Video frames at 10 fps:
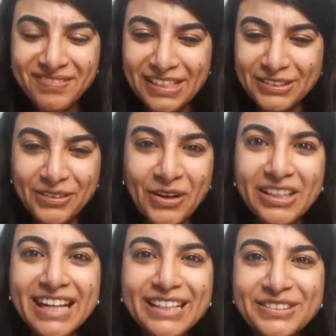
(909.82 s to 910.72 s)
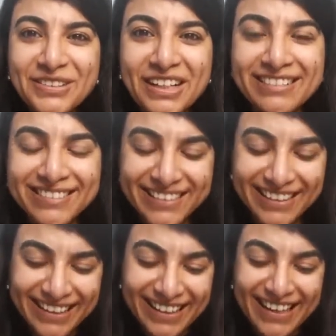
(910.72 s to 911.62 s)
So got that, Sugam?
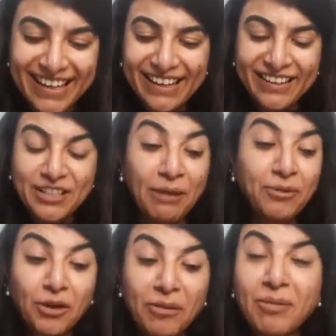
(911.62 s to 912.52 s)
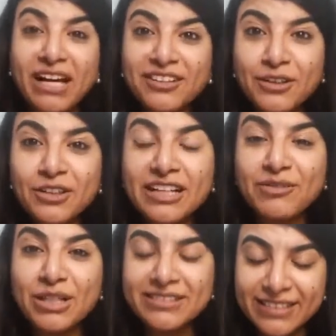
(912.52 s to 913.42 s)
So I'm going back, there
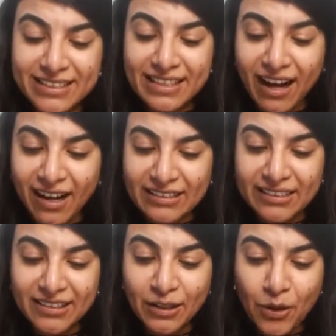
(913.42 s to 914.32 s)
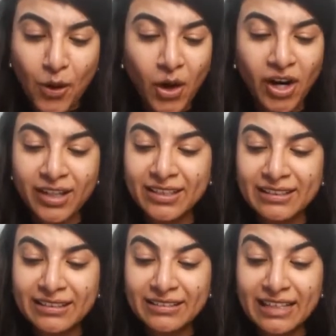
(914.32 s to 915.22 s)
was this article
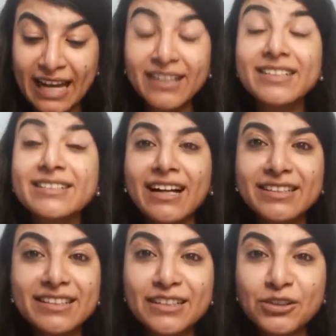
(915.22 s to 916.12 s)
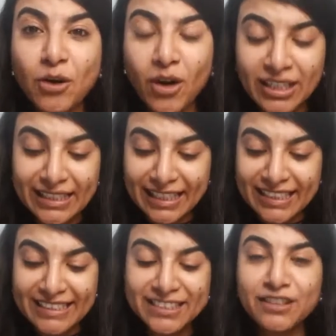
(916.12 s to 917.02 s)
on, and this article is called,
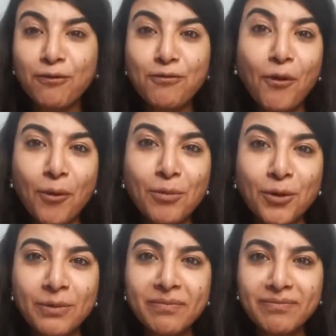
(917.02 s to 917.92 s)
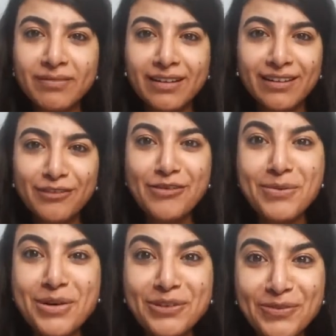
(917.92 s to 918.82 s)
it is the FOMO.
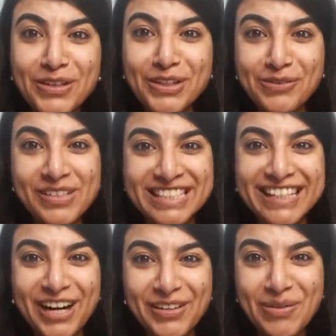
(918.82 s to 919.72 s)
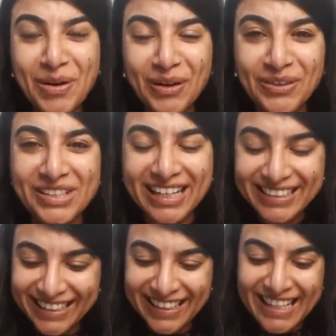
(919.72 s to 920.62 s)
FOMO is fear of missing out, we all know that.
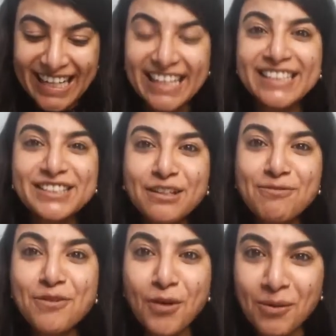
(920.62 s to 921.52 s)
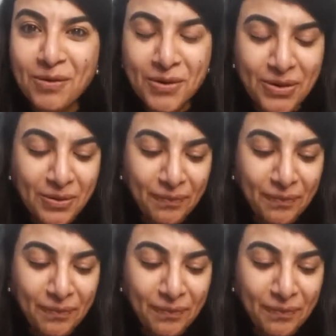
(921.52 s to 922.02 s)
It's the FOMO.